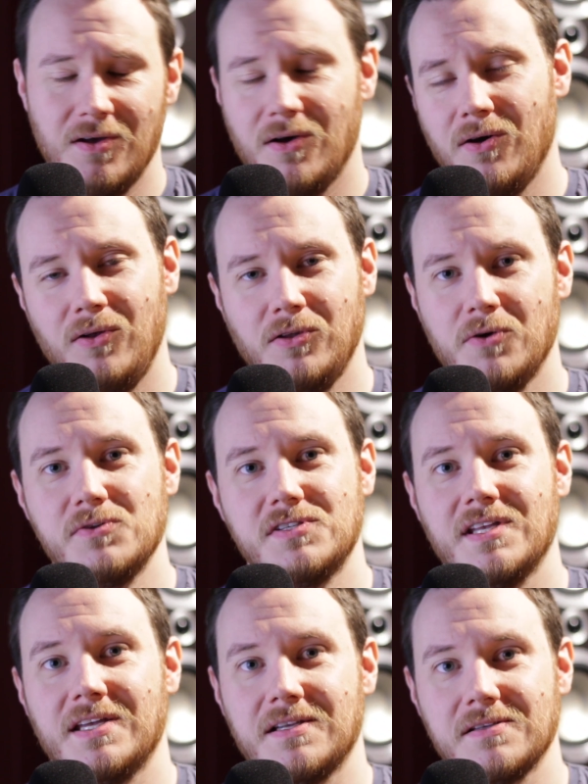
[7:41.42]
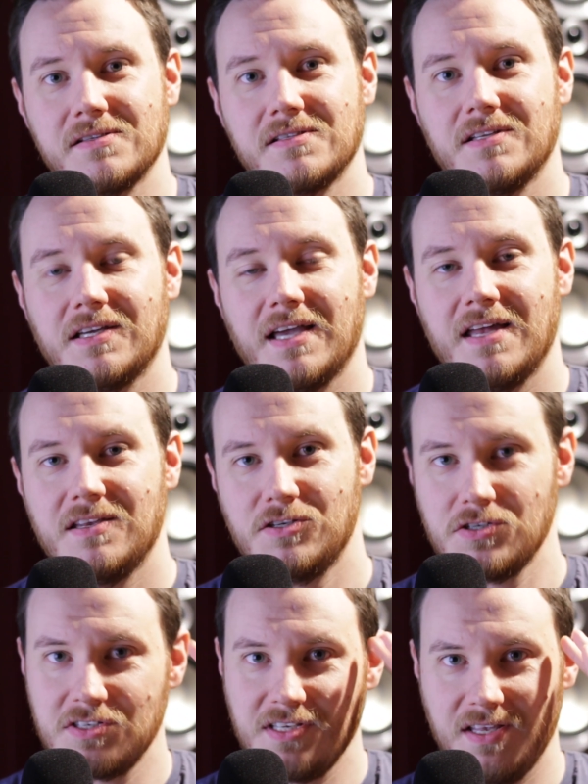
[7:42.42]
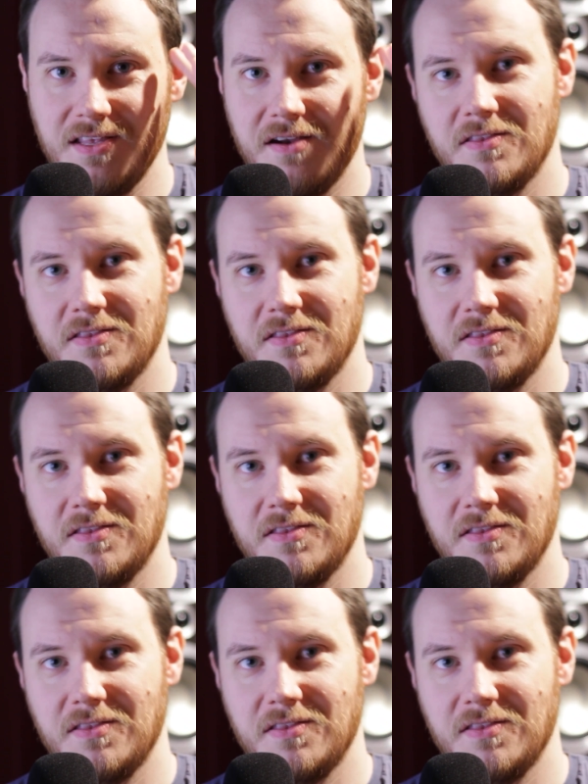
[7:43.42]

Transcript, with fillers: all those things that kind of just sit there